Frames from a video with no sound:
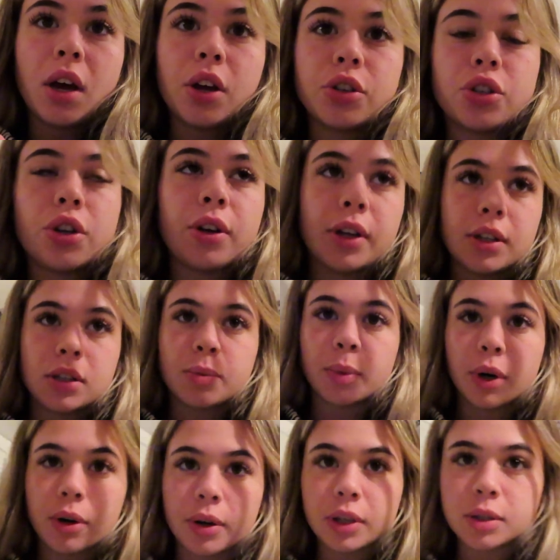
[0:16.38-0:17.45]
I'll show you guys
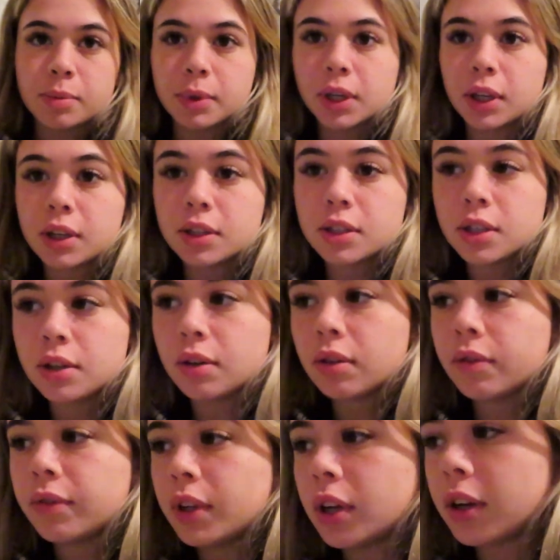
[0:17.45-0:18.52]
tomorrow because I'm gonna continue
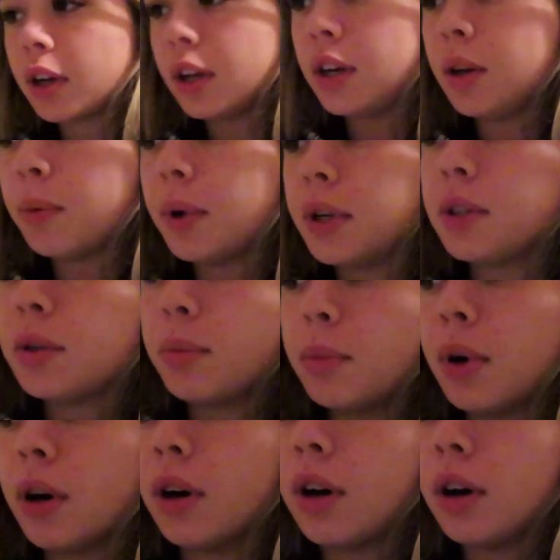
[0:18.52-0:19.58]
the vlog anyway
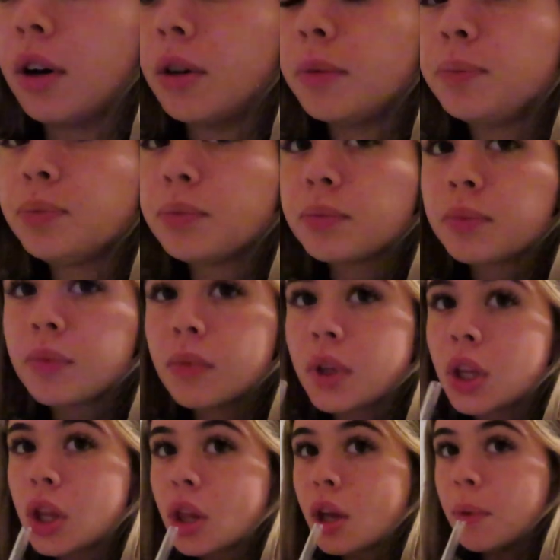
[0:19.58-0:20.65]
tomorrow.
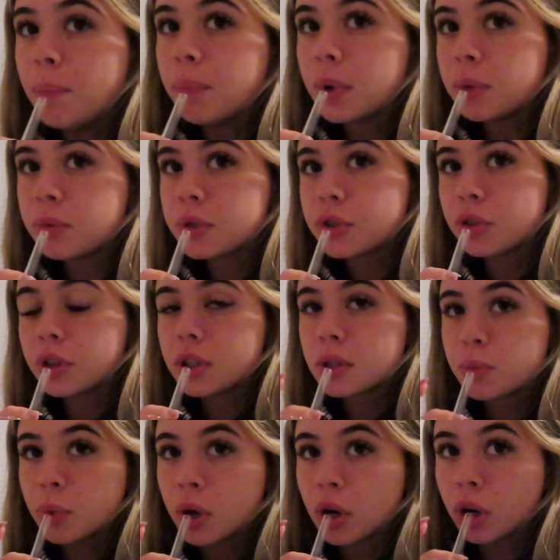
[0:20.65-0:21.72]
But I'm just drinking
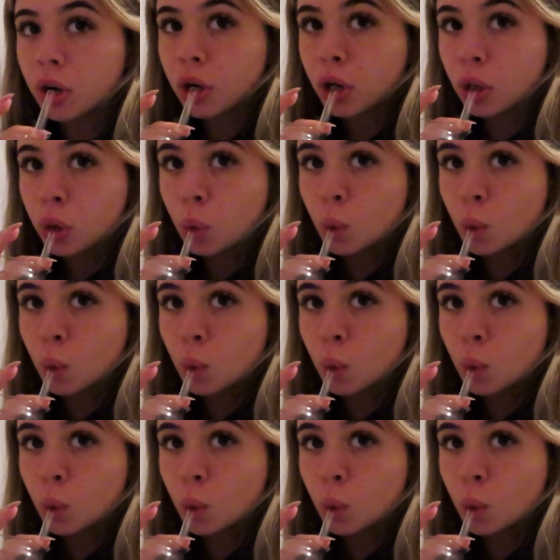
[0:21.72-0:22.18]
some water.